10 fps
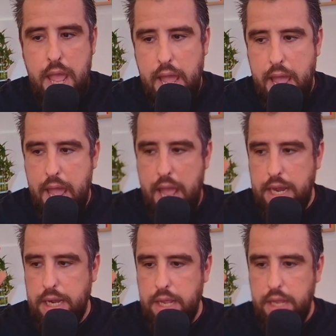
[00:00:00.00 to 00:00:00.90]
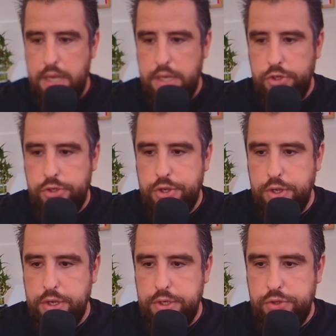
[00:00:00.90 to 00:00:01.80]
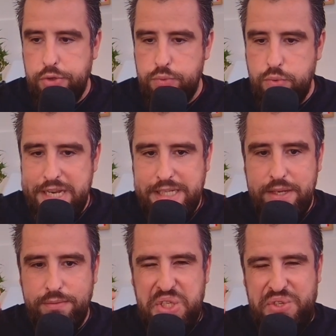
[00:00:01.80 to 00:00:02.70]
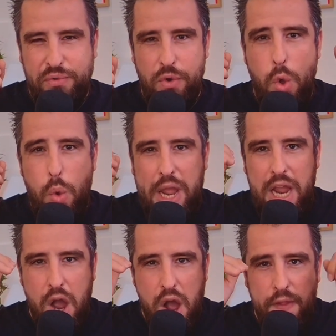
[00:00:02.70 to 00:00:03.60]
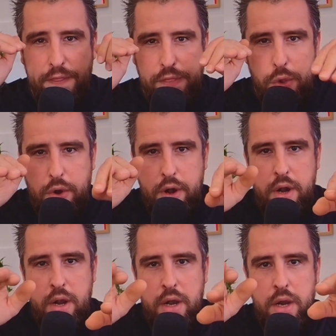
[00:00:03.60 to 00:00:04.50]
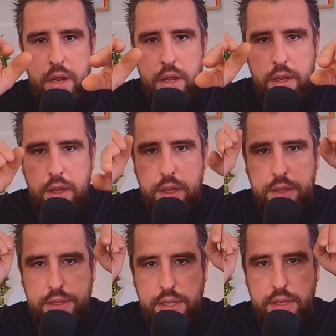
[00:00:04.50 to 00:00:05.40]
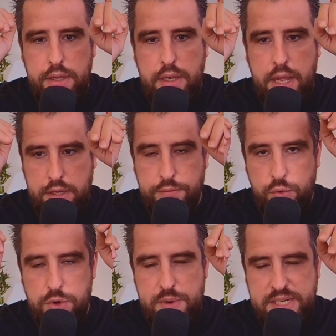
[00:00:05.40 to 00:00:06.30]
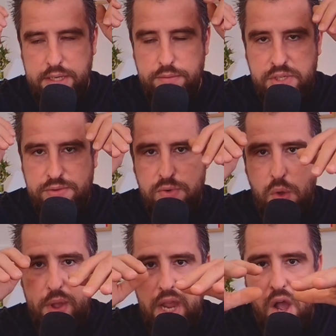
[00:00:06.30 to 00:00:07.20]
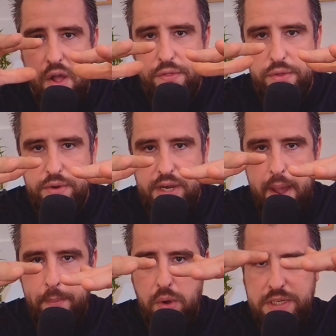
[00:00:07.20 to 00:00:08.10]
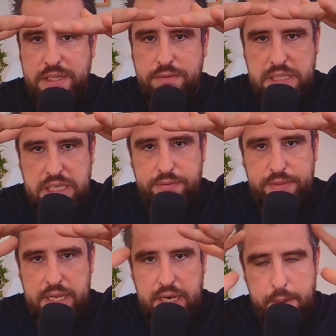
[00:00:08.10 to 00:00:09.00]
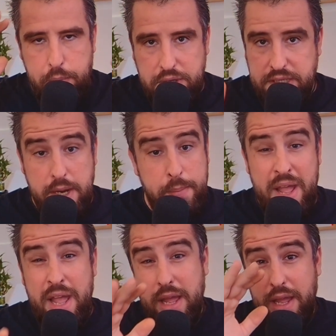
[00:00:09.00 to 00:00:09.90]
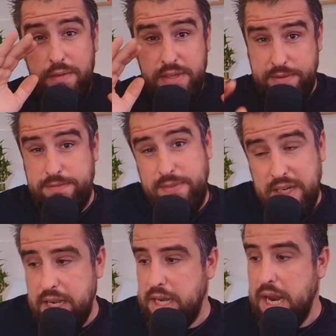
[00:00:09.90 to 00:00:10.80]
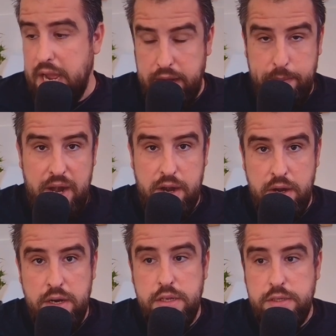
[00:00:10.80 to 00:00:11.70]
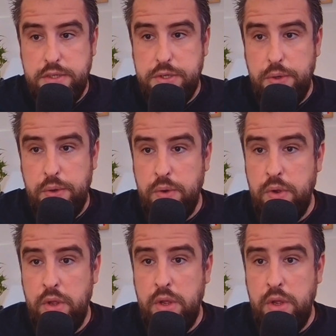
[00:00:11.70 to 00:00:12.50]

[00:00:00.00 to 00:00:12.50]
and the resin was flowing under the wood resin was flowing under the epoxy, was lifting the epoxy up. It was a nightmare. So